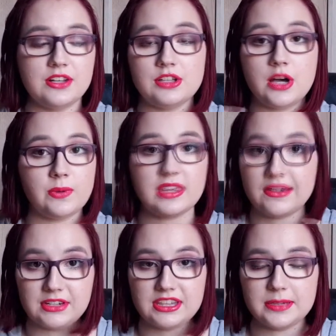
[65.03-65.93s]
along with
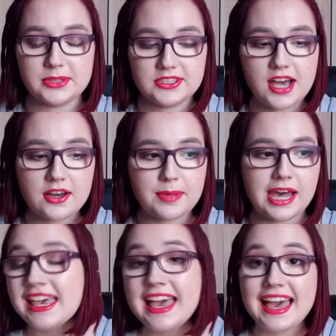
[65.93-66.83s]
everything I'm going to talk
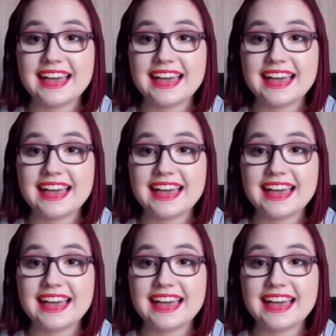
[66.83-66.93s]
about.